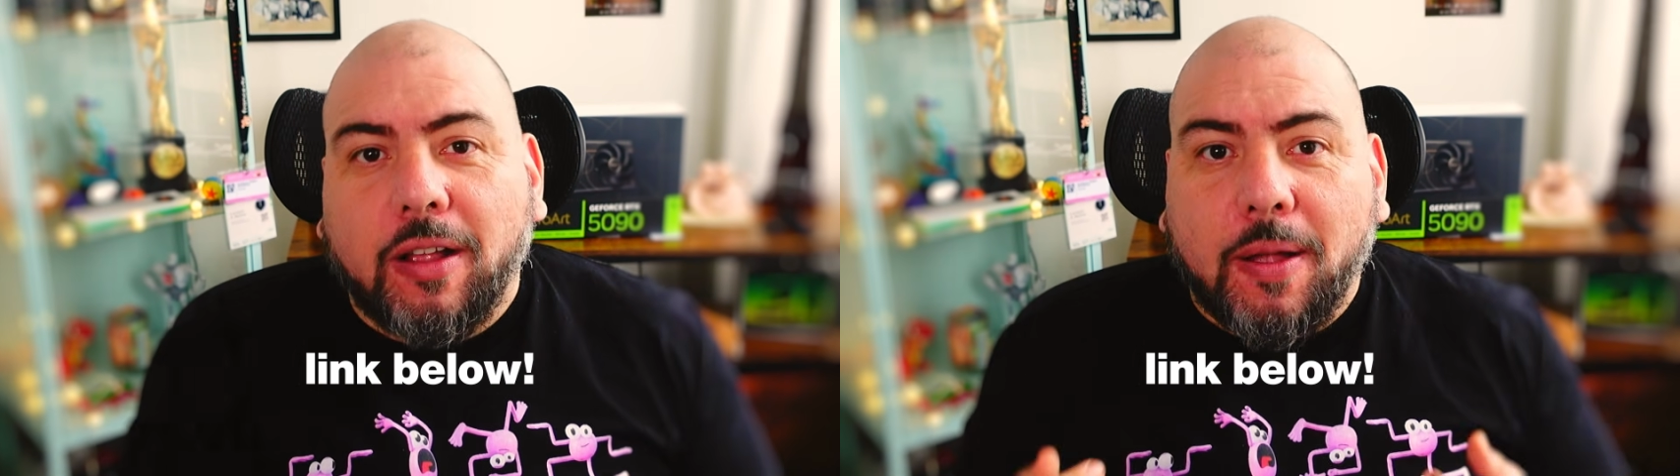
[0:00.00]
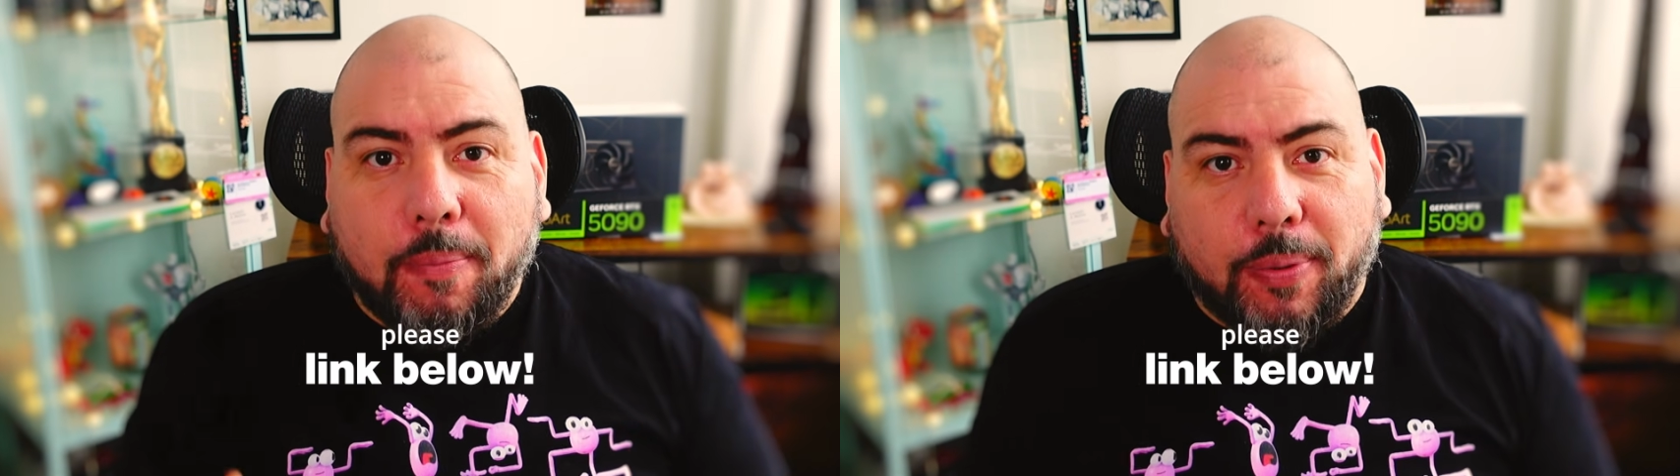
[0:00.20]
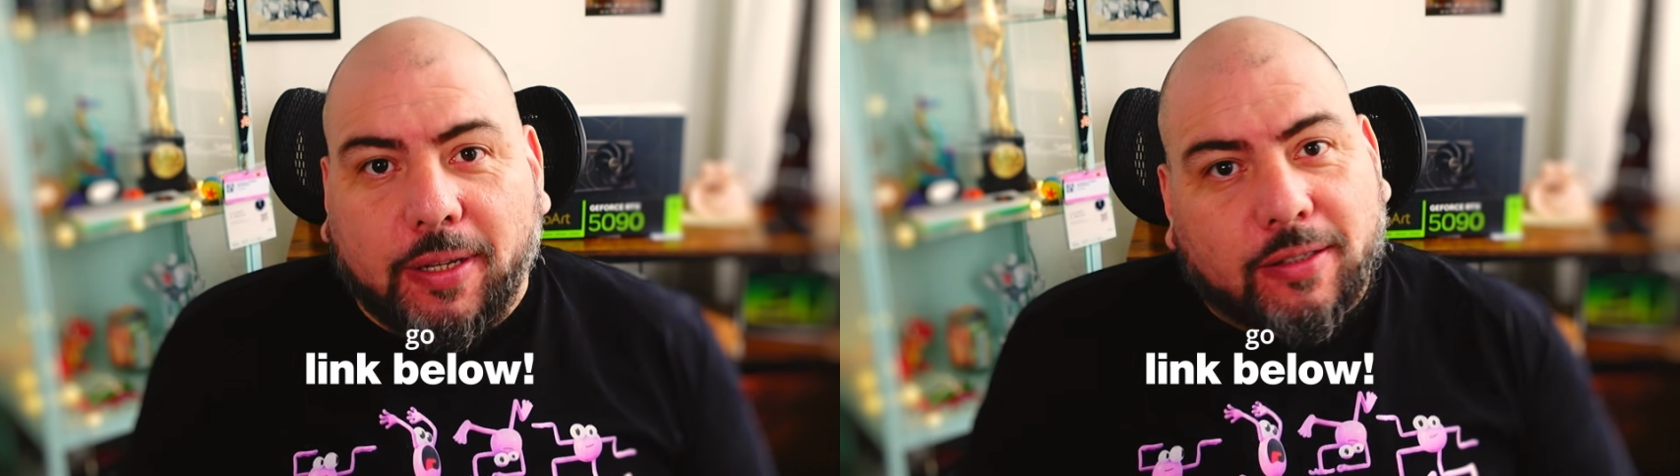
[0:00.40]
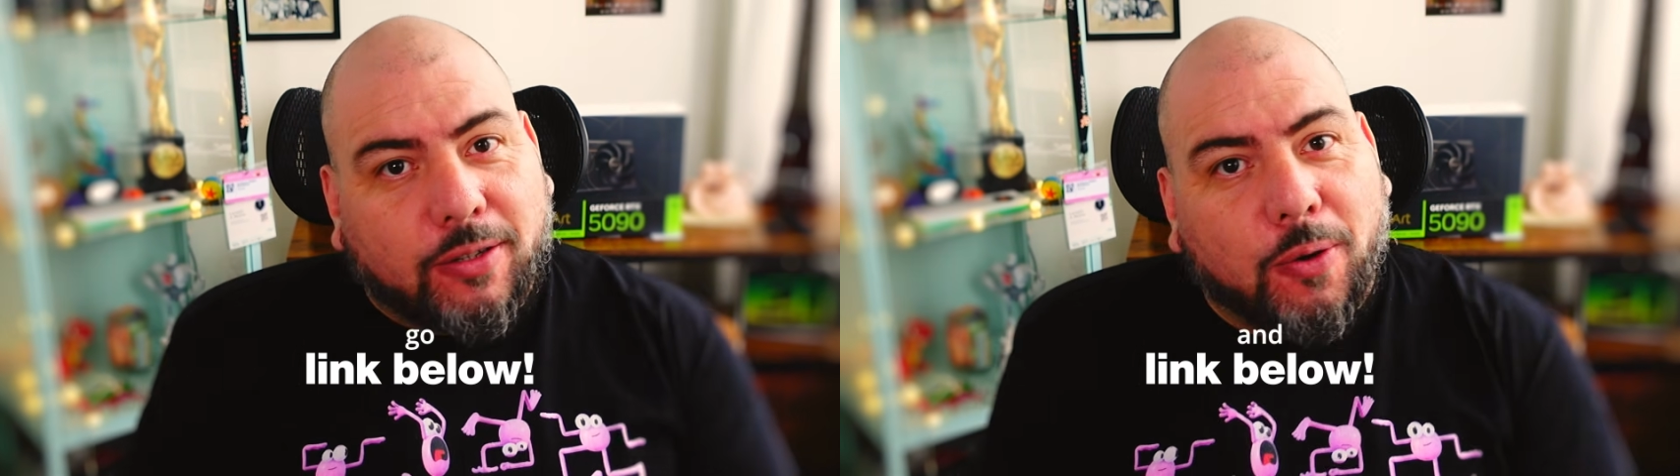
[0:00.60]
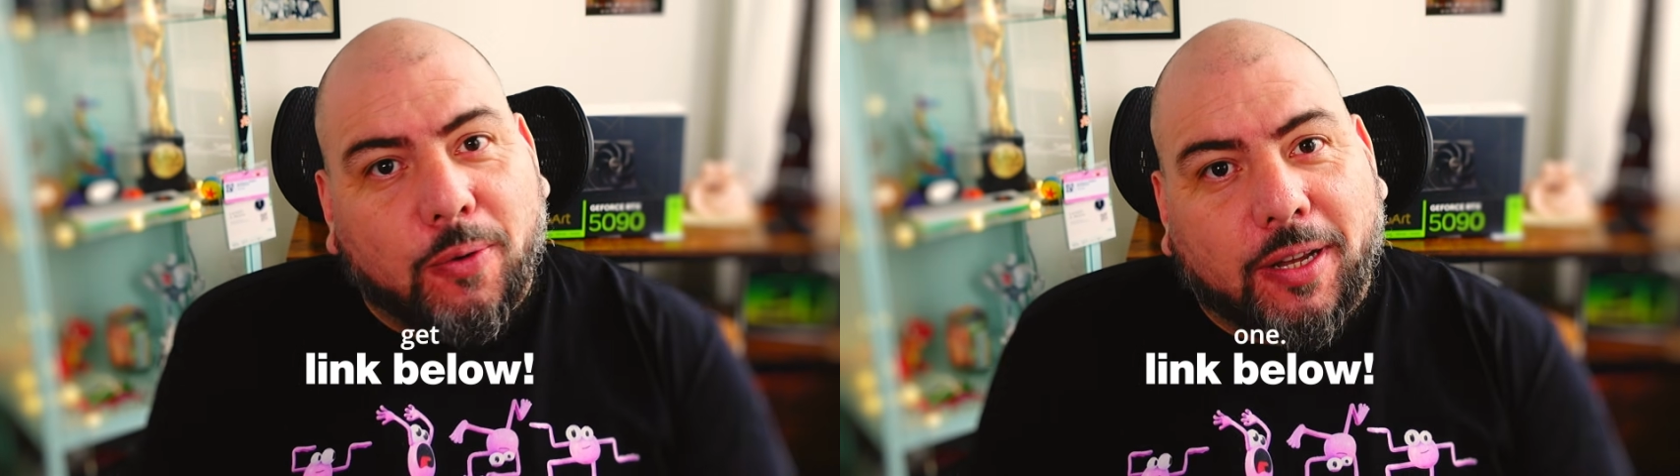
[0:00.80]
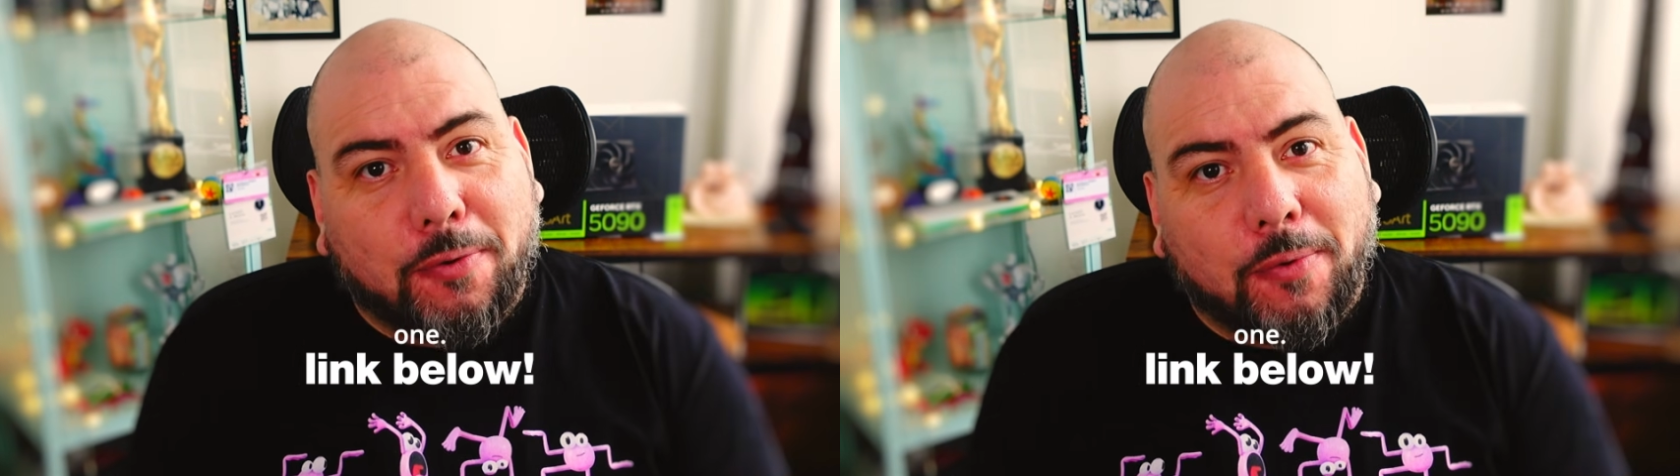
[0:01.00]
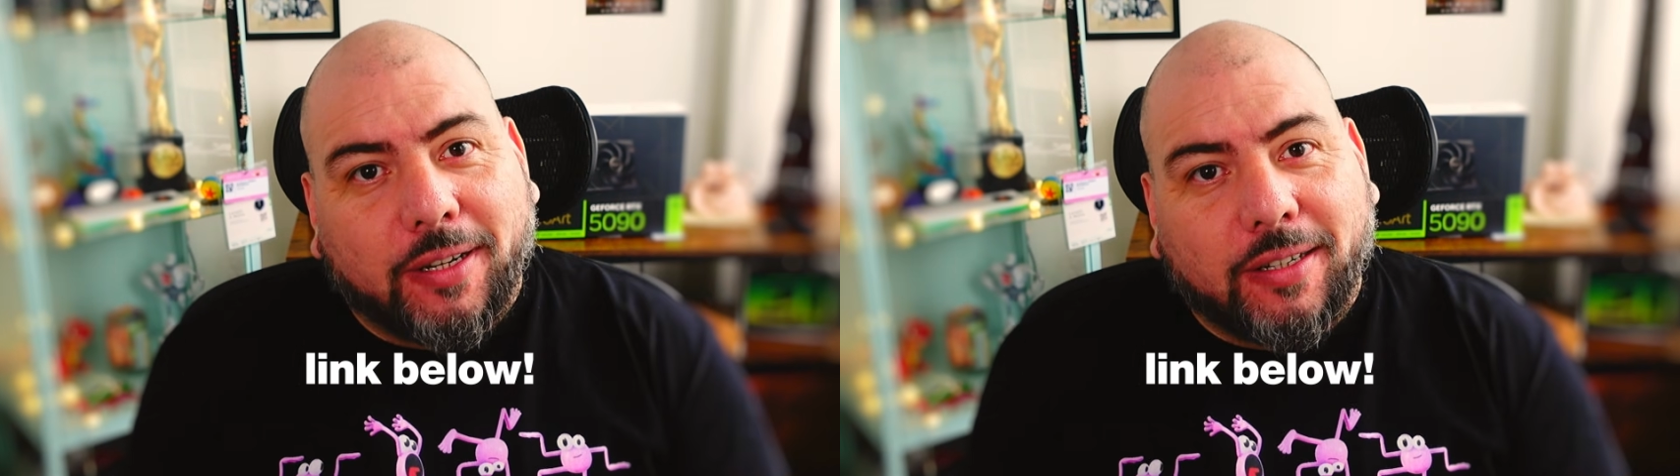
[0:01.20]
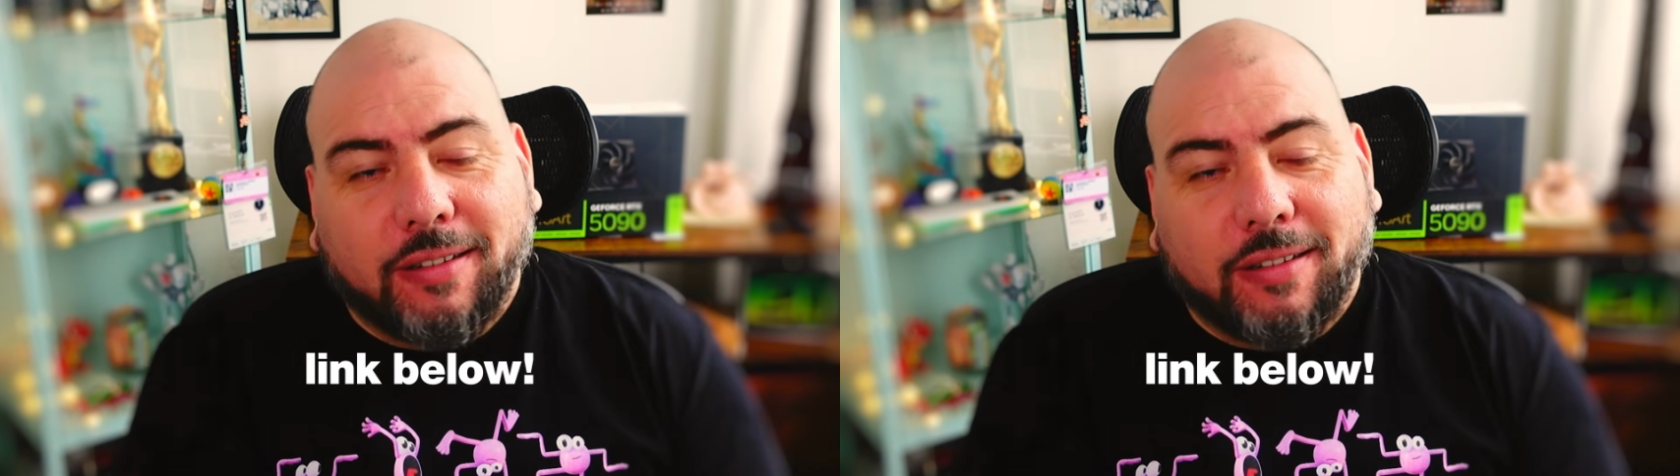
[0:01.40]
please go and get one.